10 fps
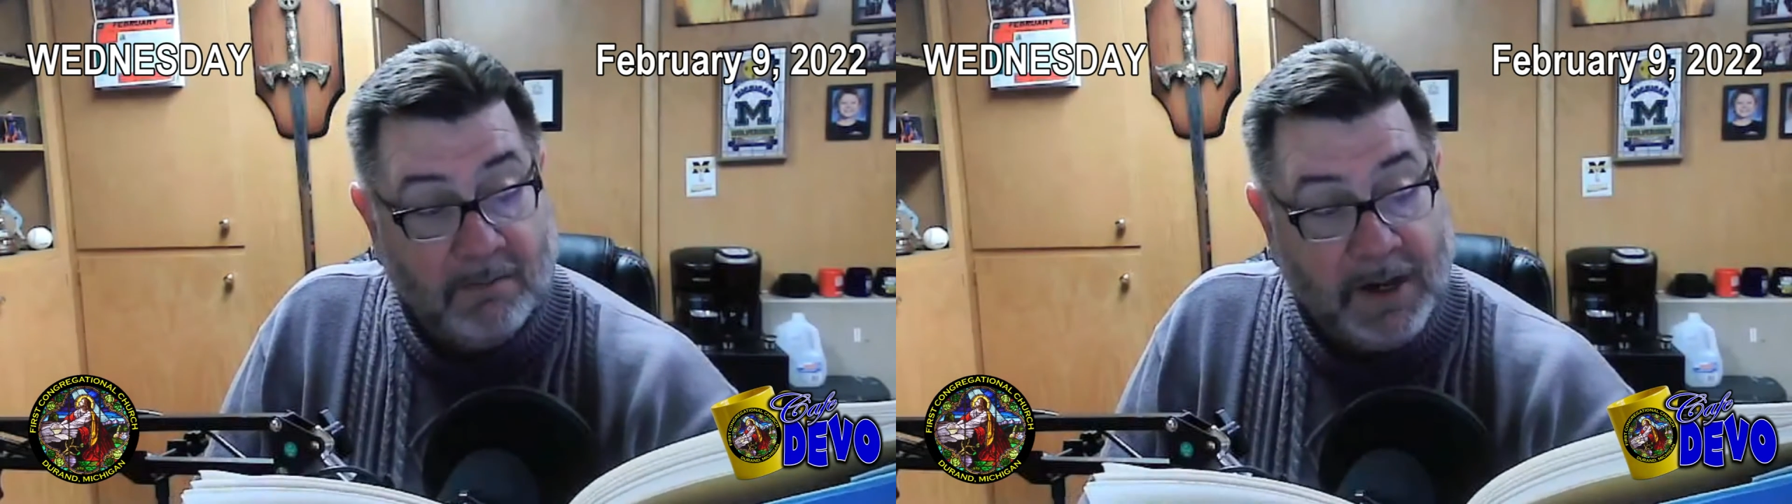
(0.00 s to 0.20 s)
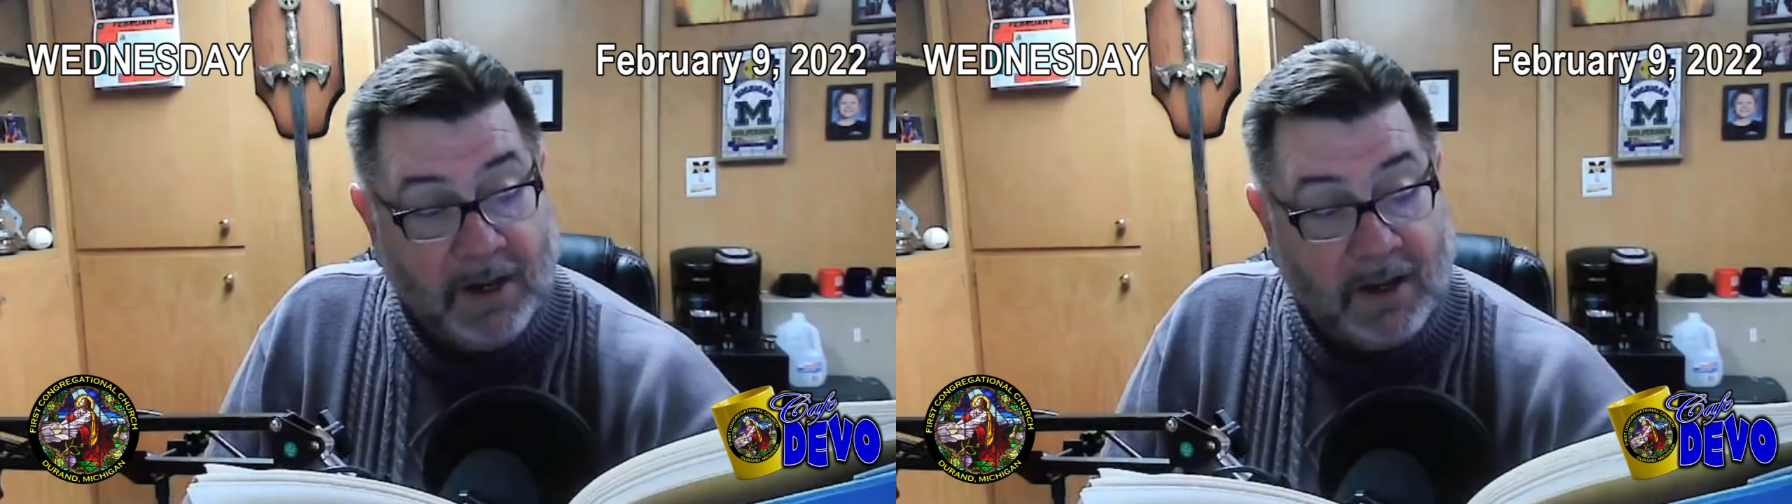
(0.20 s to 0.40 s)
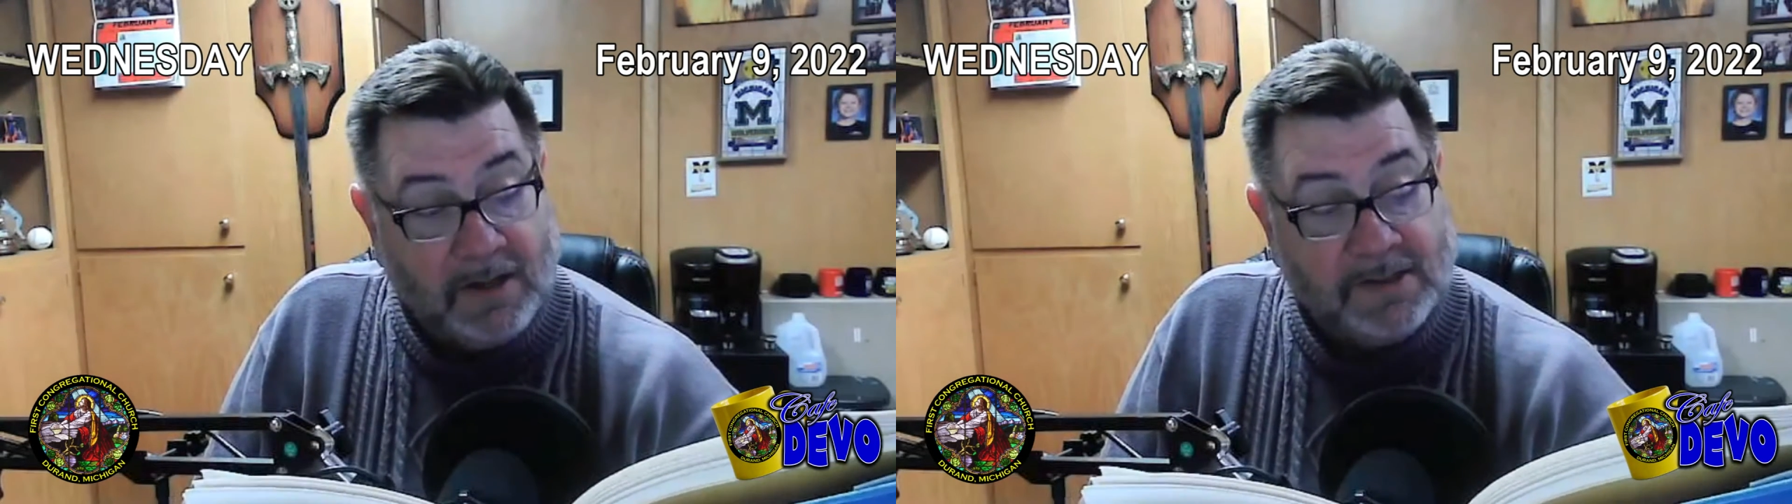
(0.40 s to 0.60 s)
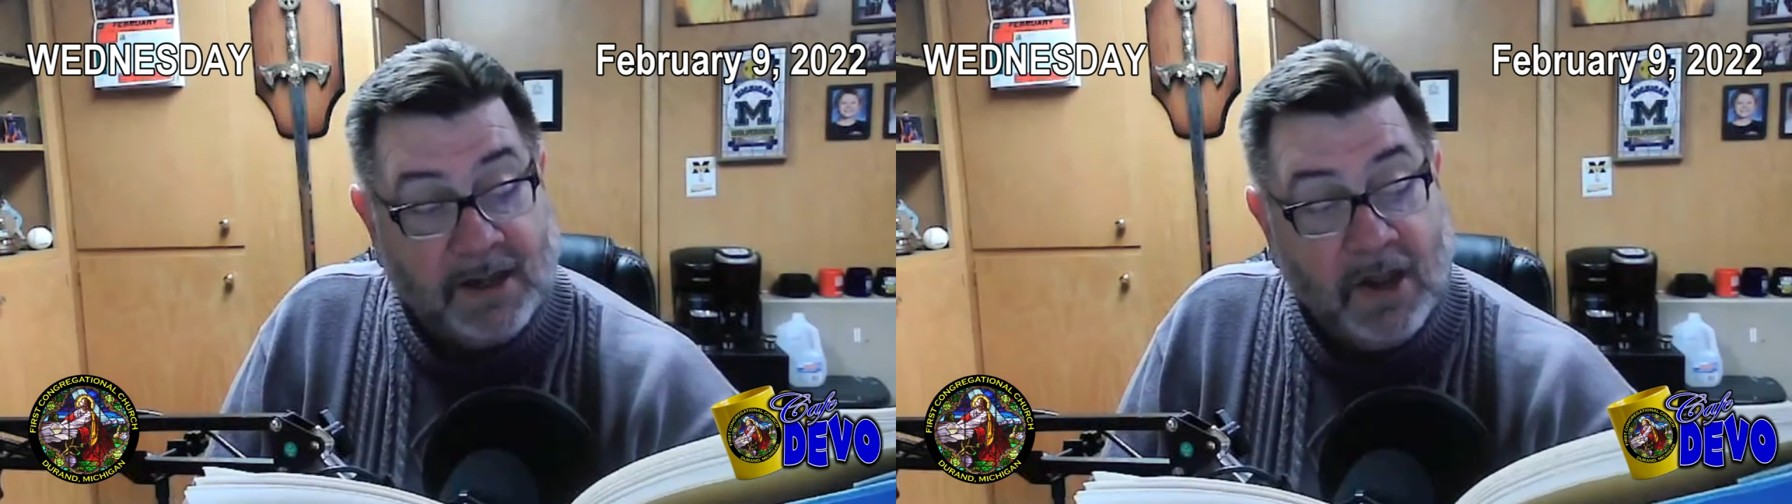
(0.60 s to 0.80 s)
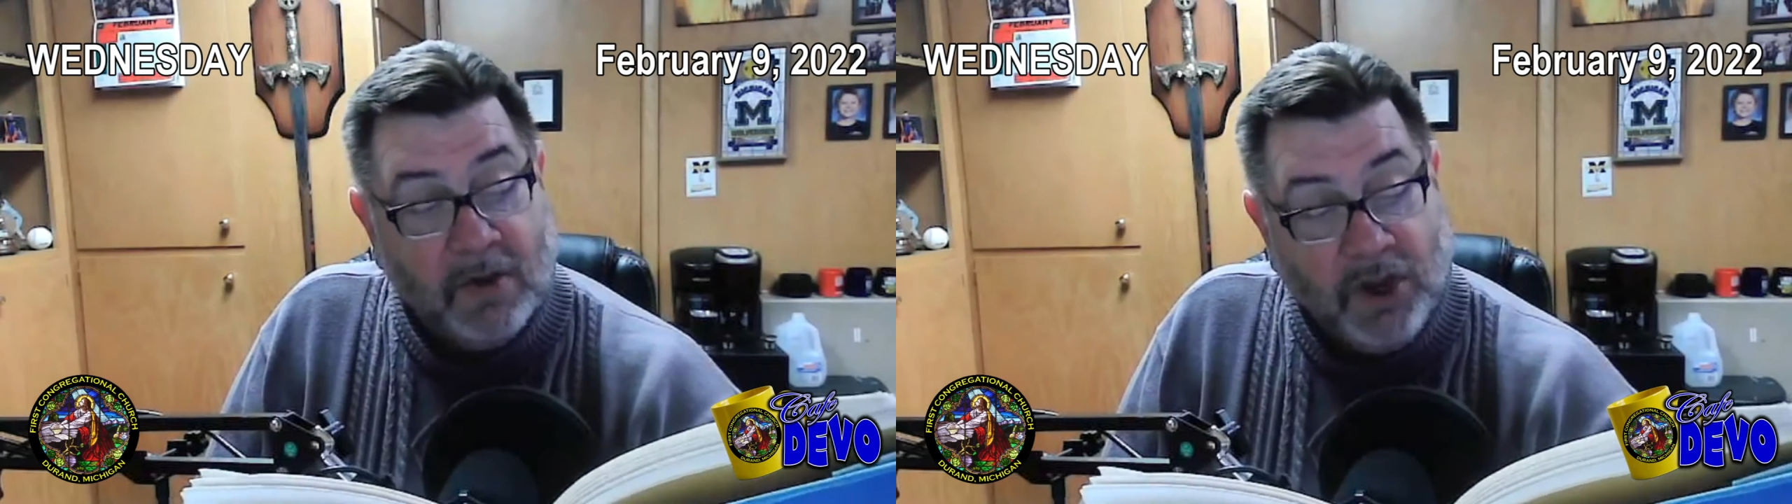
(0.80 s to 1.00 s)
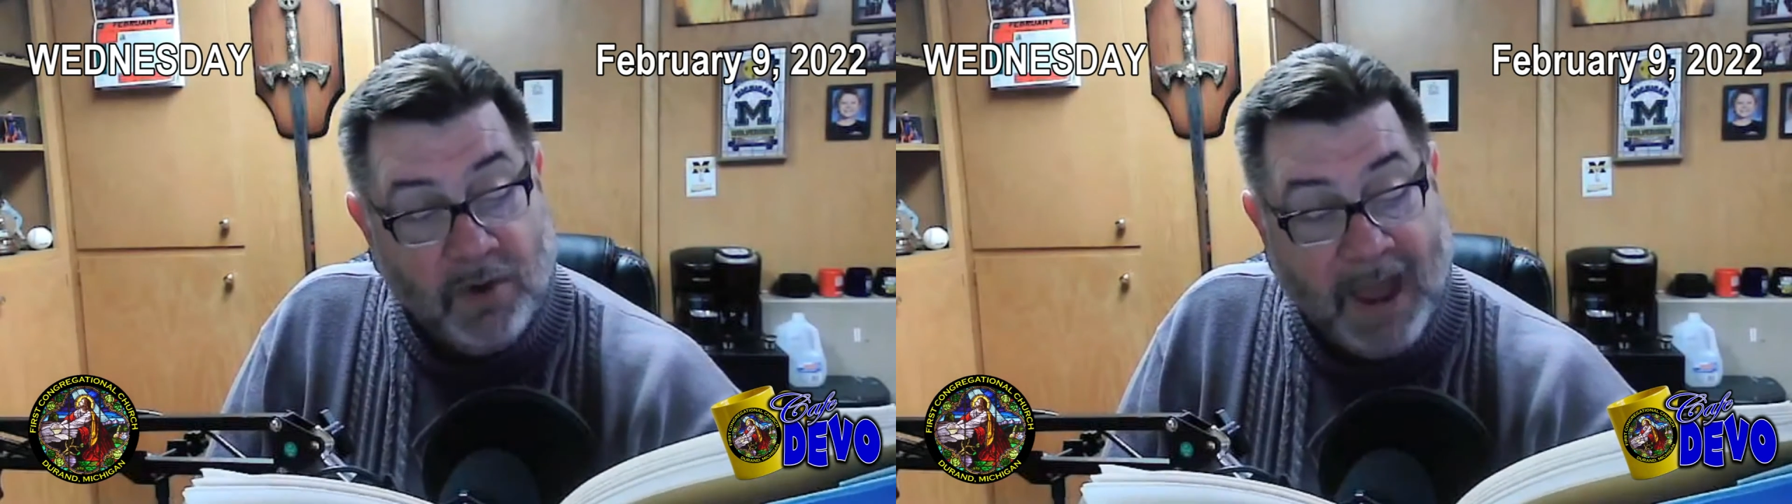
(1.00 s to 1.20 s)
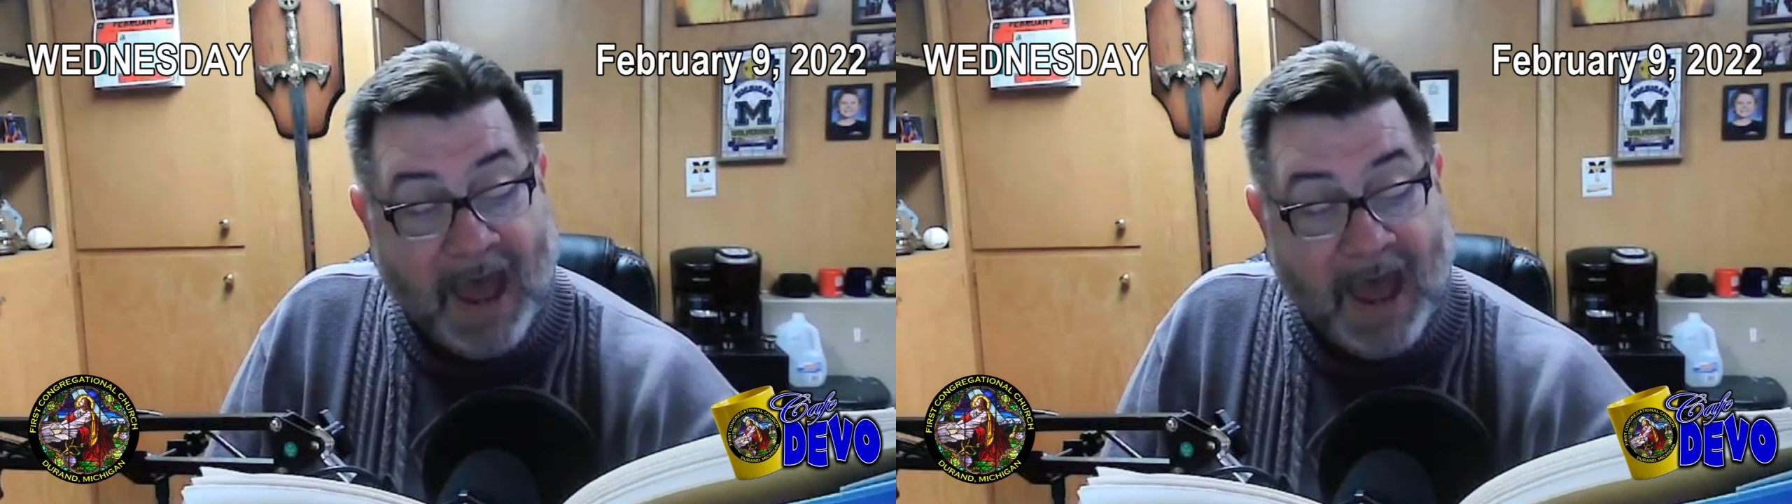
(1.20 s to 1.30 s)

because you